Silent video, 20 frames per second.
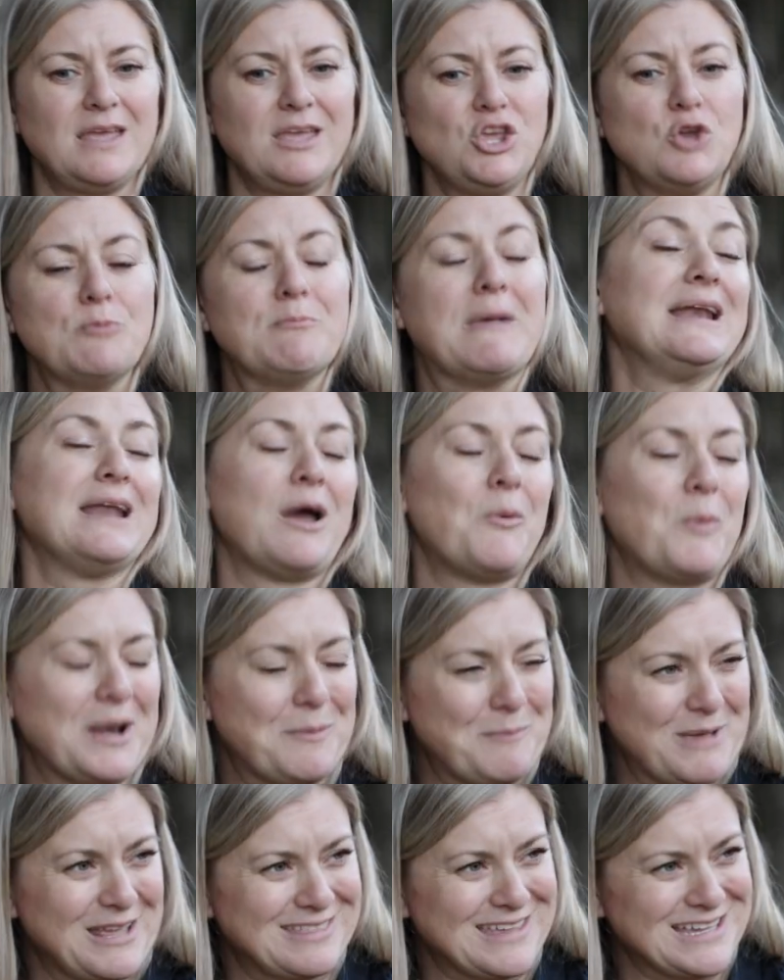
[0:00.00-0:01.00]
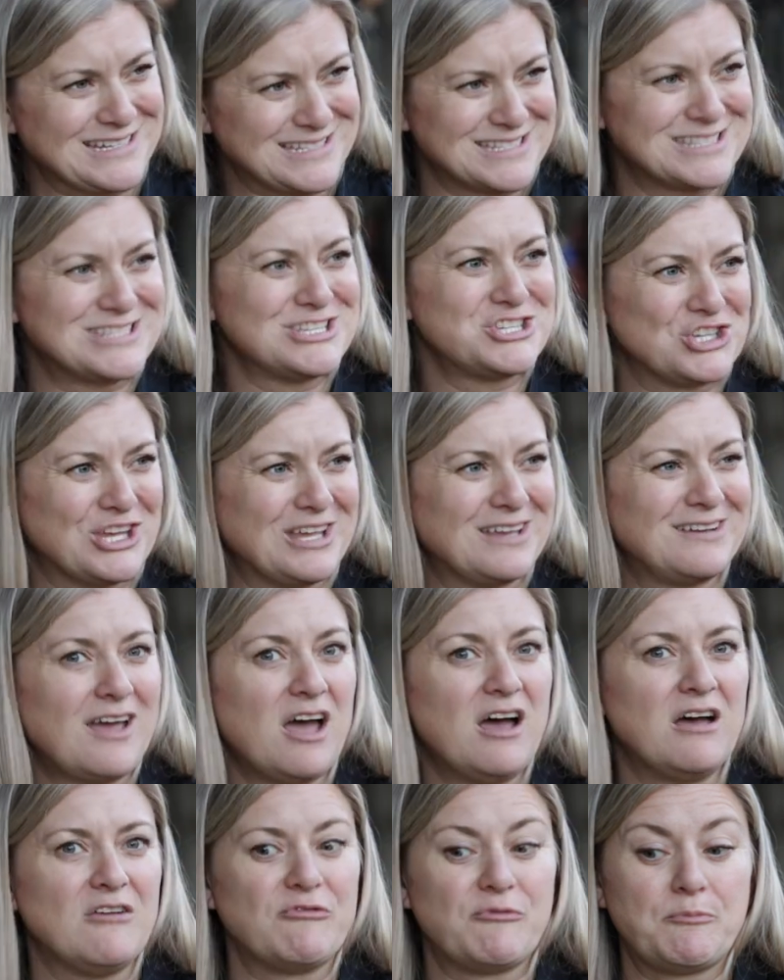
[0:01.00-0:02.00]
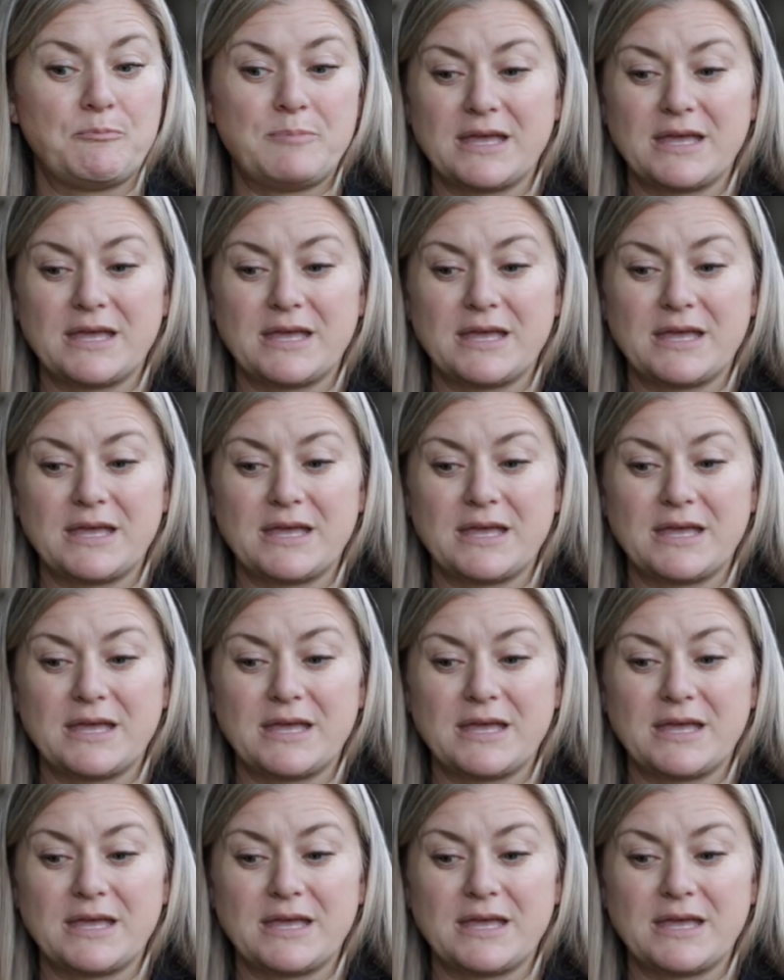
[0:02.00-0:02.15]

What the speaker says: you might not want to make that decision of